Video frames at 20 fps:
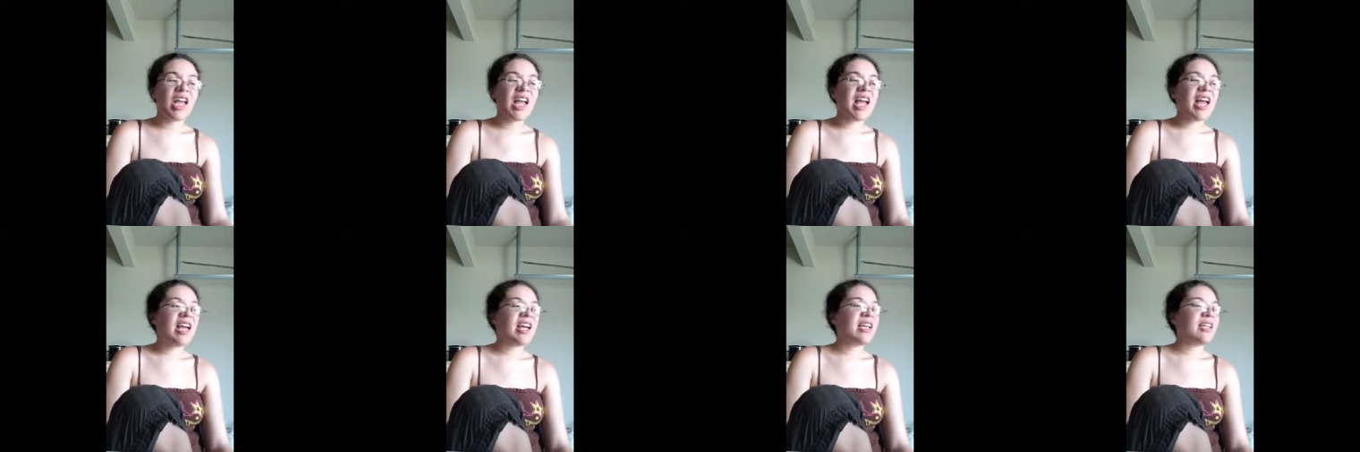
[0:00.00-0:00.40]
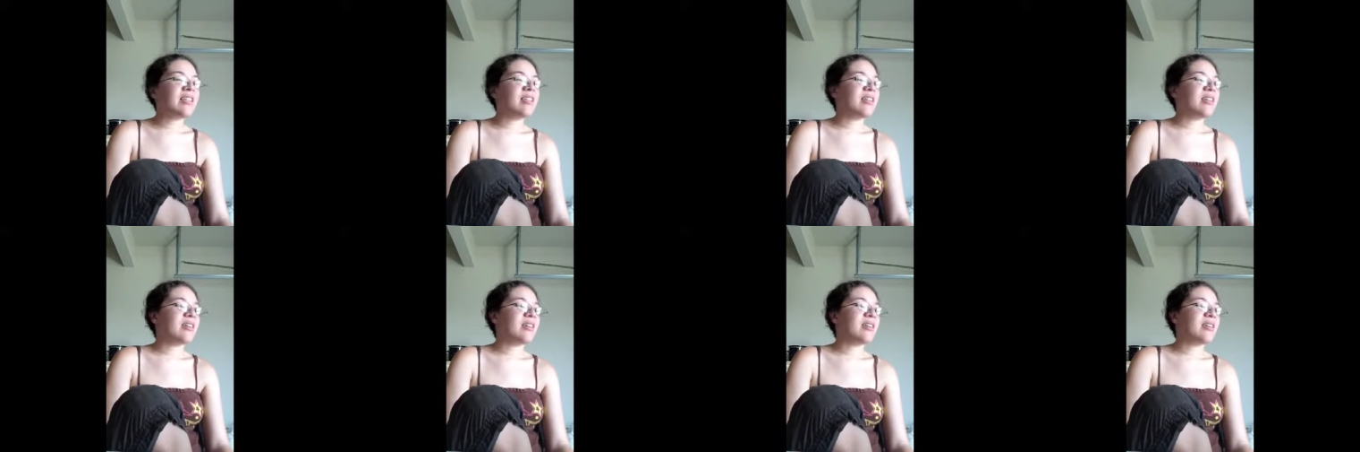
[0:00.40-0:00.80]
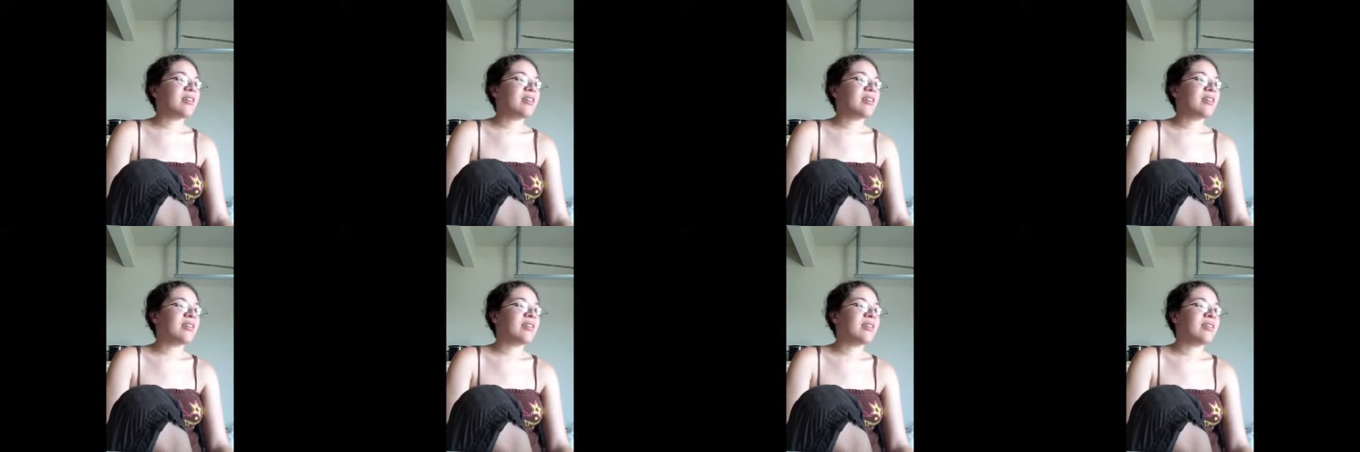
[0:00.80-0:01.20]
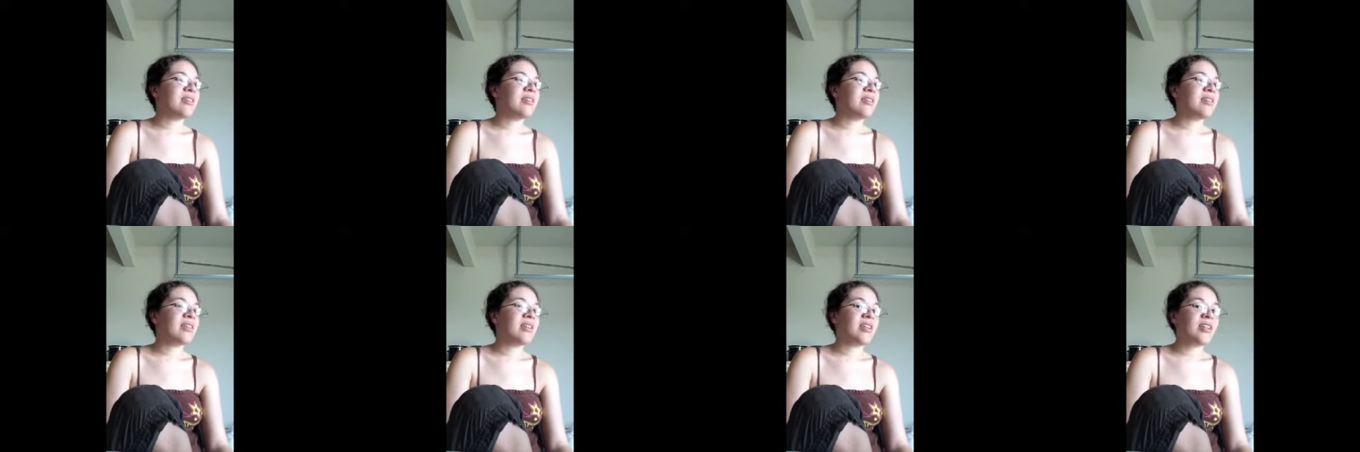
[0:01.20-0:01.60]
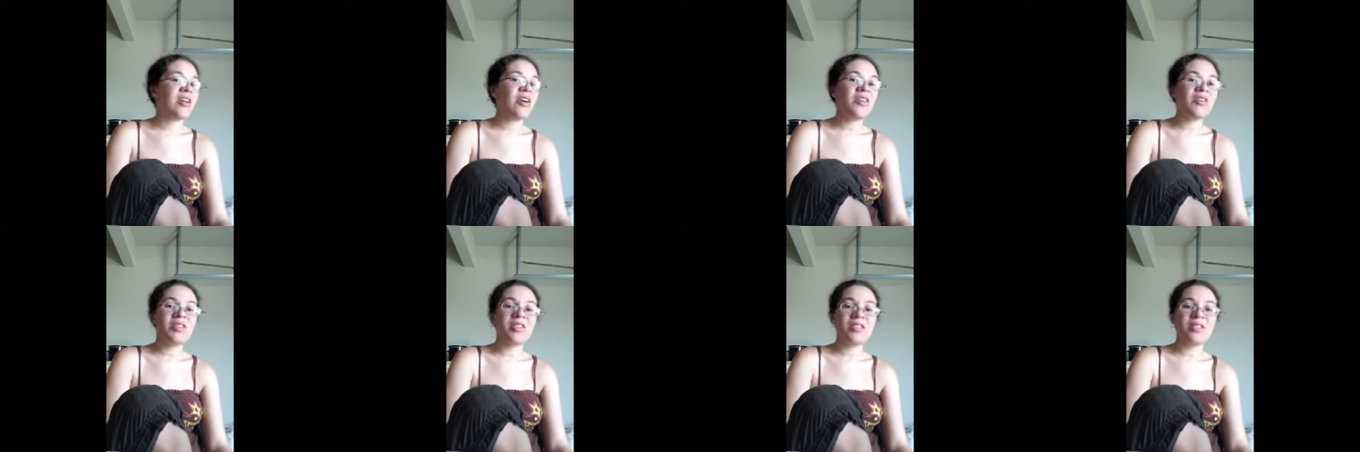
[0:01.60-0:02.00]
And
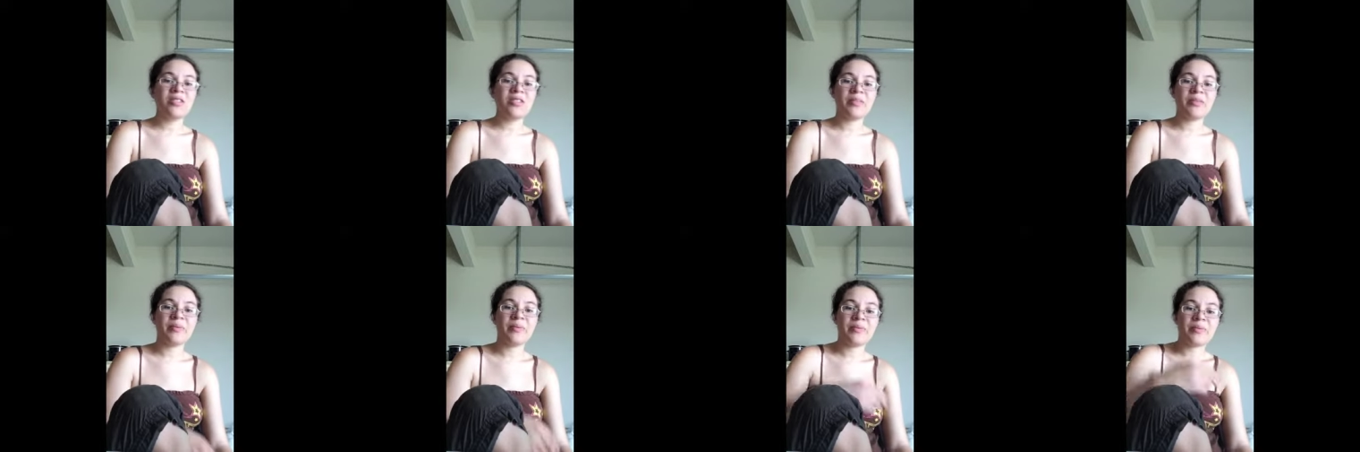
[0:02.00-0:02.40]
it's just.